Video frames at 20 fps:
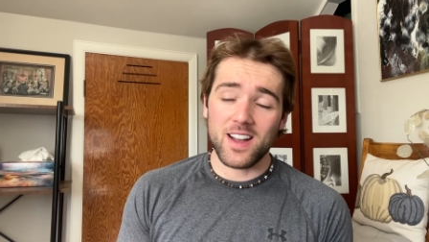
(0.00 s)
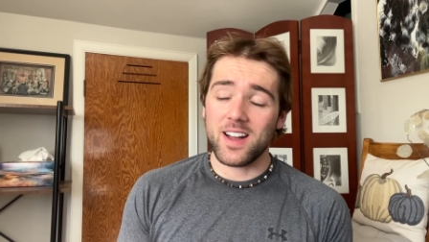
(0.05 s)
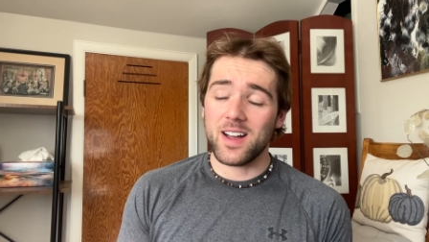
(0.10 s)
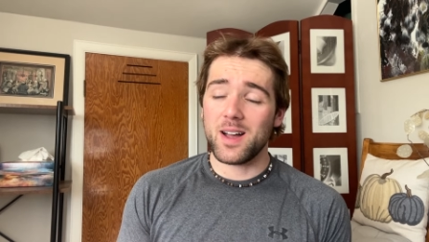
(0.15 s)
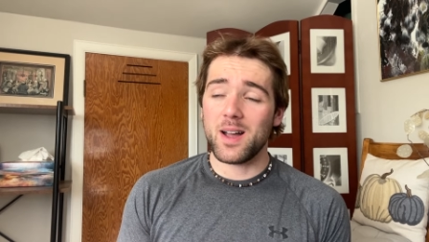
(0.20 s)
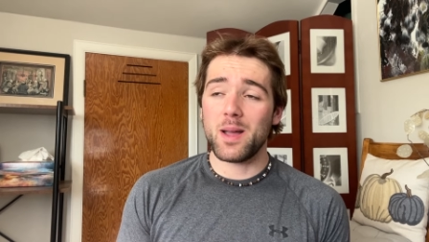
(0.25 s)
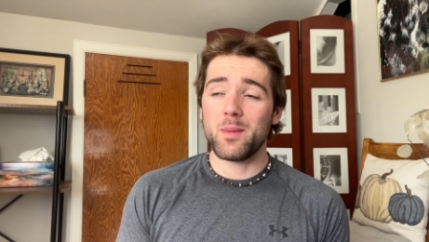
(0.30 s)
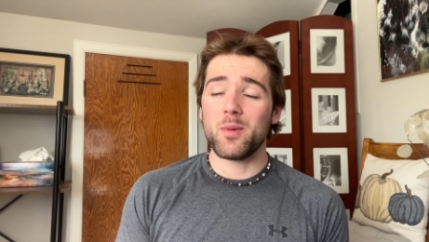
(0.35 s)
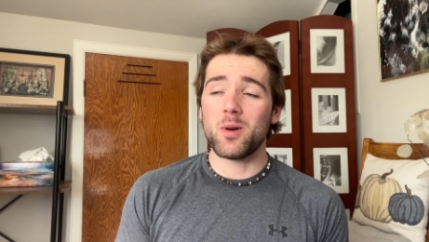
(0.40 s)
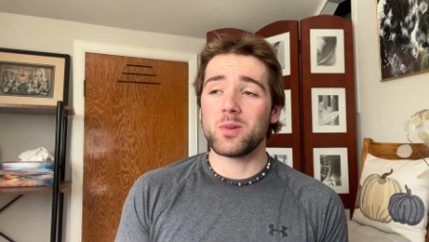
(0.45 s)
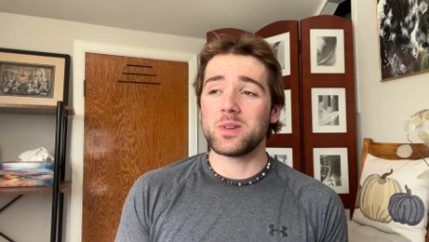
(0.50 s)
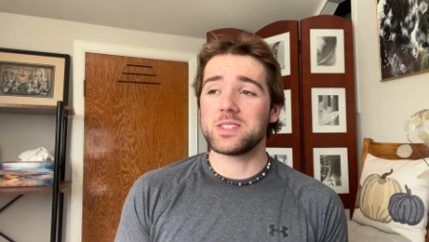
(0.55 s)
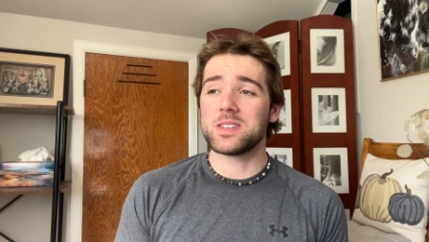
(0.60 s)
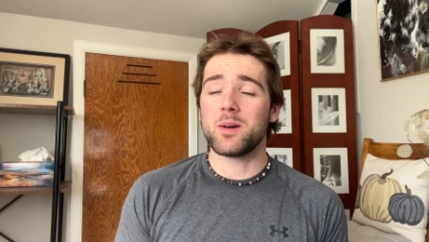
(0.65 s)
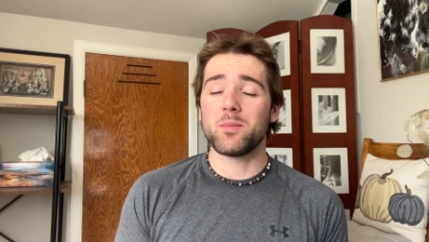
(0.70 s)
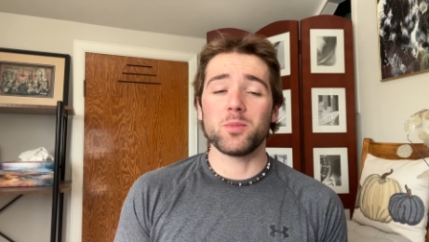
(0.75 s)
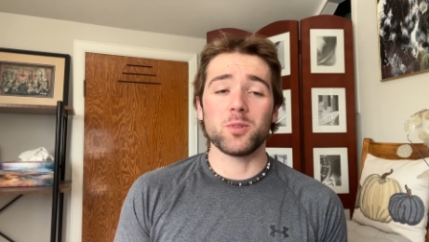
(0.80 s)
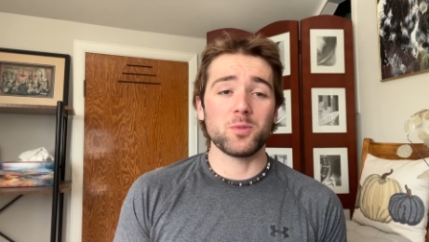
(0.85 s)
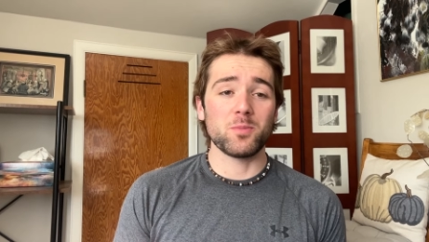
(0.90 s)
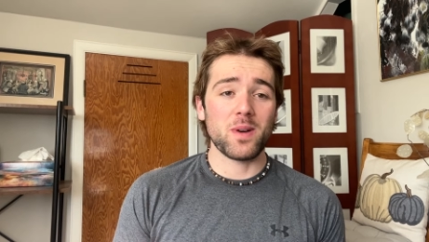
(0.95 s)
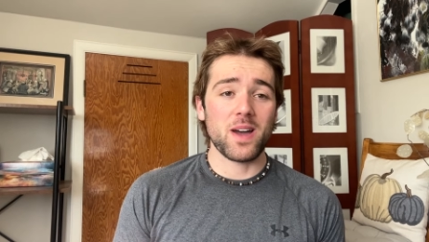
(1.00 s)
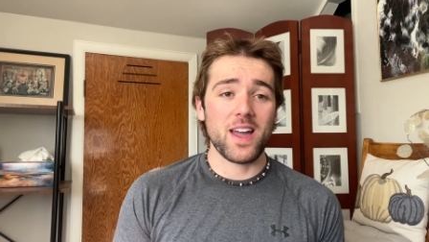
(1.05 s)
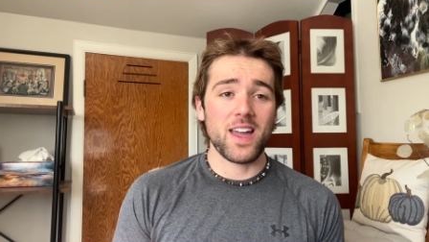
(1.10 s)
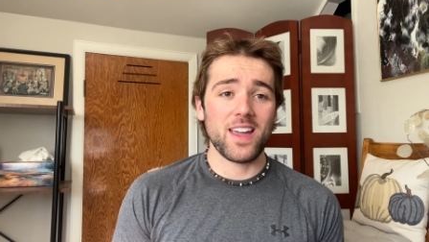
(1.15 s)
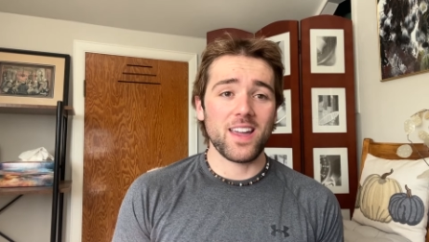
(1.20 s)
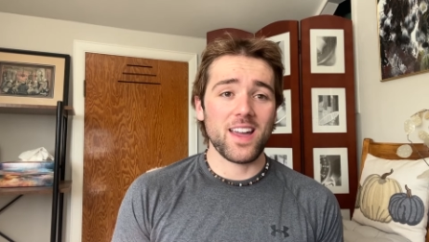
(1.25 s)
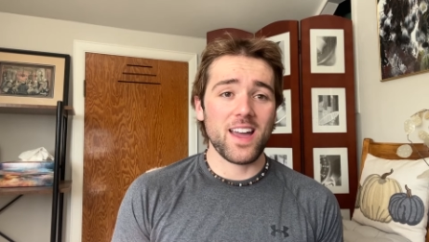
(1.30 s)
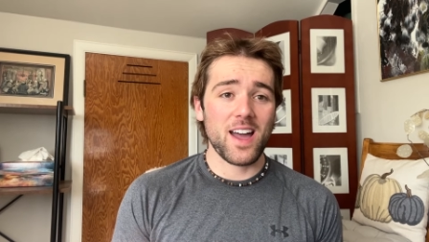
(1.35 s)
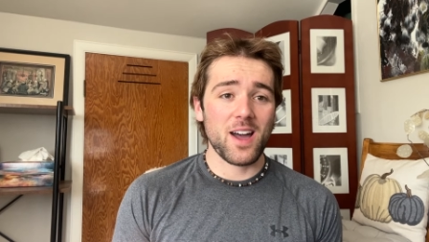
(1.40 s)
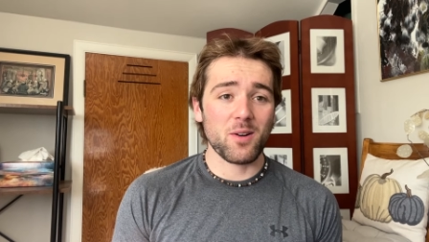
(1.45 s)
Uh, I'm always humbled
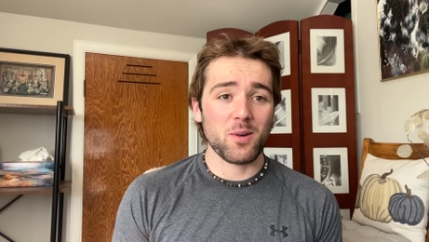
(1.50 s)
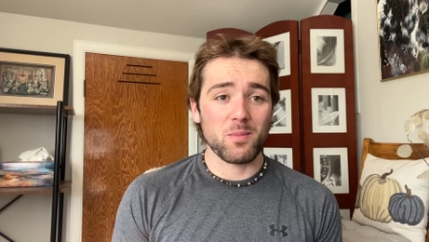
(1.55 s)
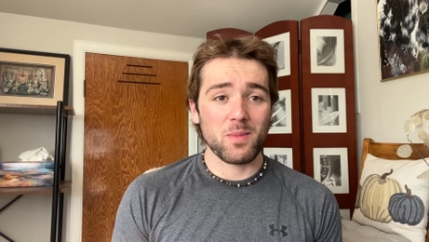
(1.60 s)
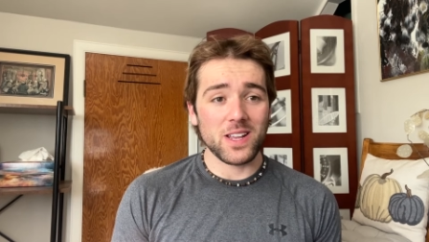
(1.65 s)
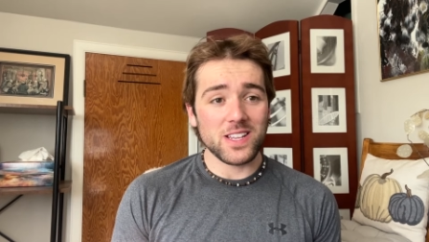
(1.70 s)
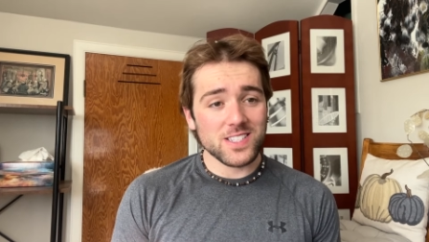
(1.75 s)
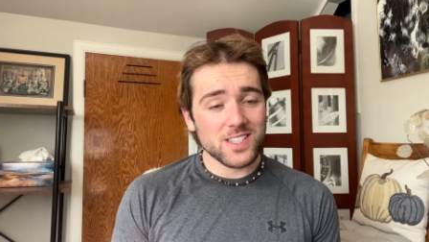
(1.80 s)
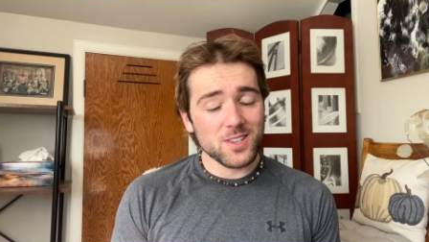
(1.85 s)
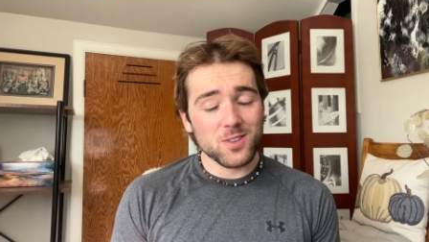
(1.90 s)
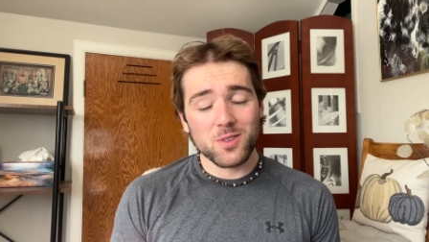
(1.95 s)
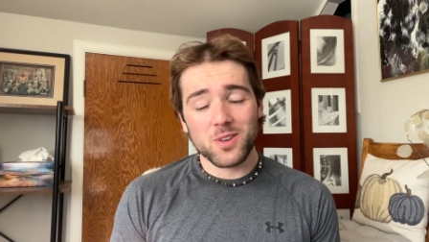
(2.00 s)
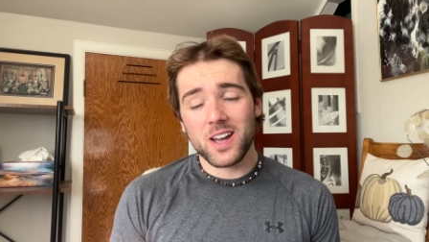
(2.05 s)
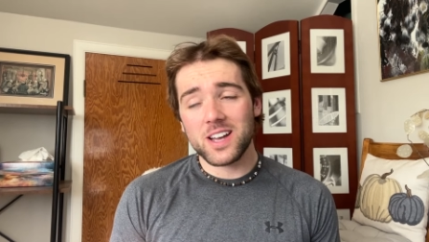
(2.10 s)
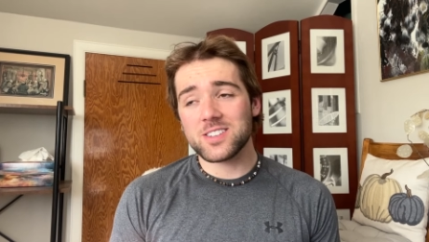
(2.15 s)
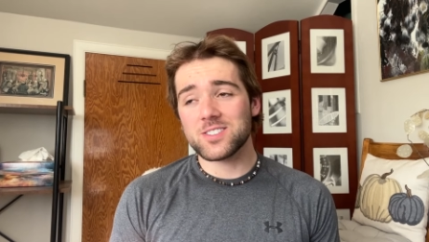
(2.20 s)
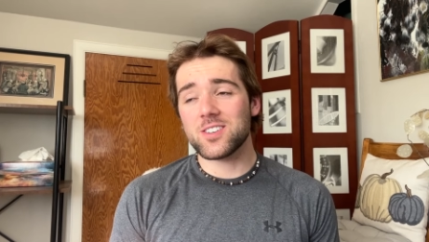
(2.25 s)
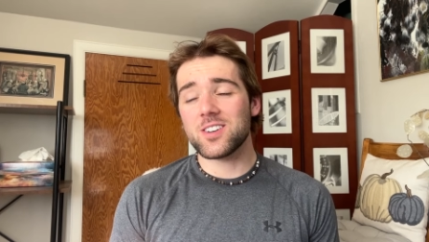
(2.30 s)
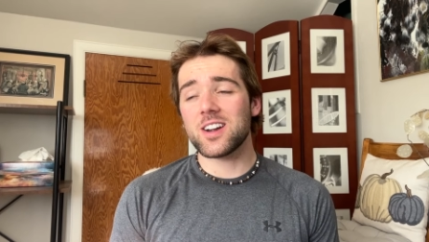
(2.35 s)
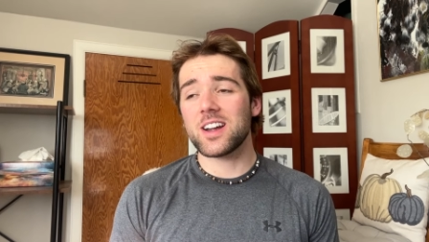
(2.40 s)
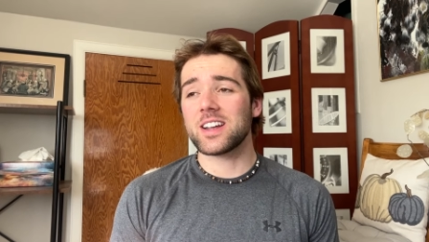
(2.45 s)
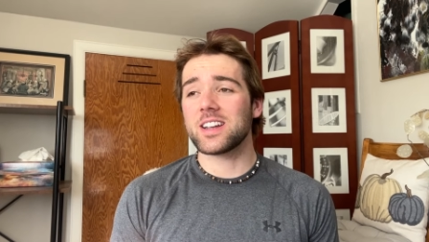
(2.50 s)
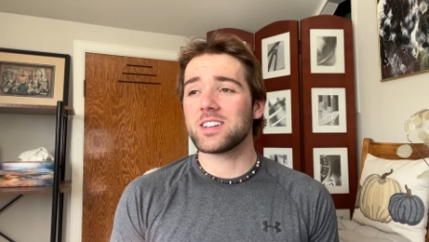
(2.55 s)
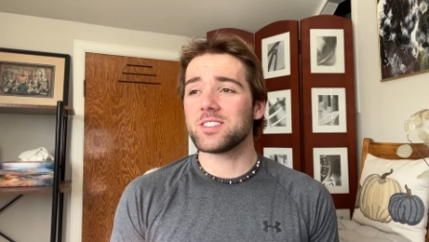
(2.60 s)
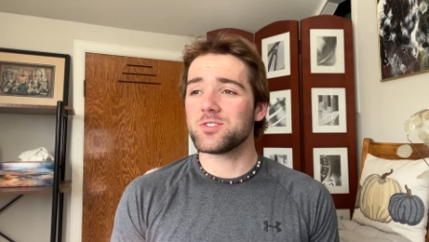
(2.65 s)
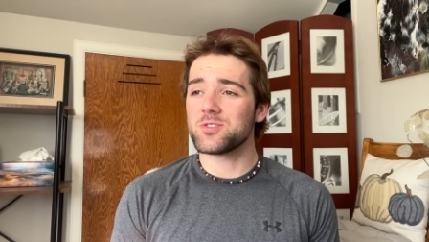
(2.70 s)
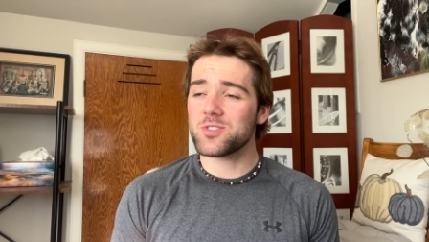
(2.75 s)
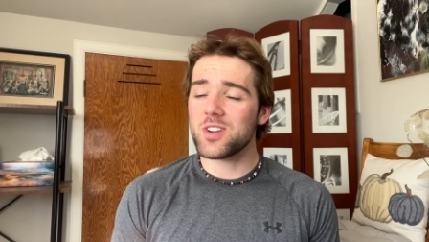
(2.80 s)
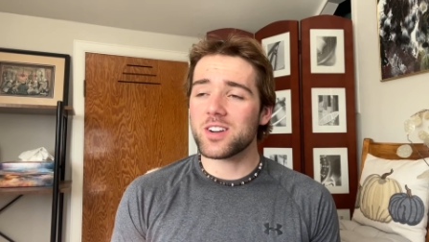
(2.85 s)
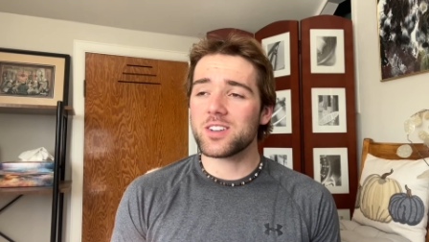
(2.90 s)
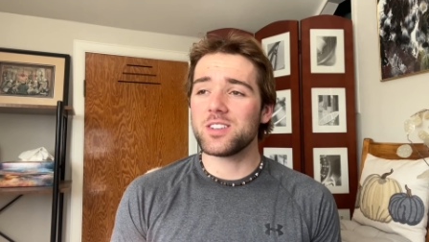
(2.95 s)
by how amazing you guys are and
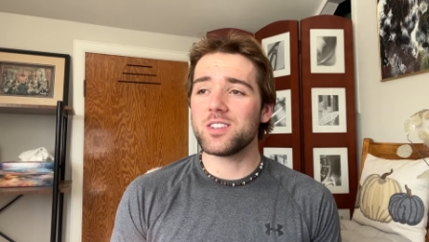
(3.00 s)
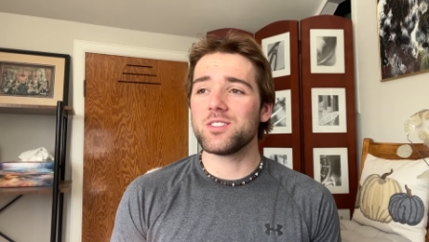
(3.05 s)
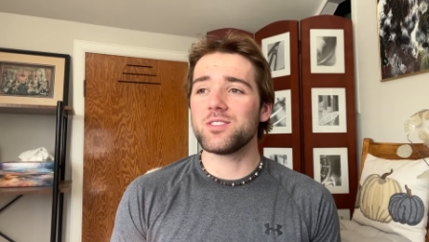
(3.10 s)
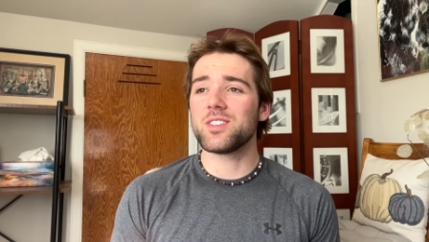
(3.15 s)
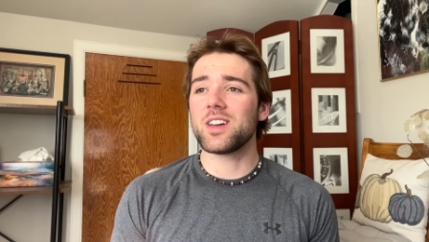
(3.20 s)
constructive,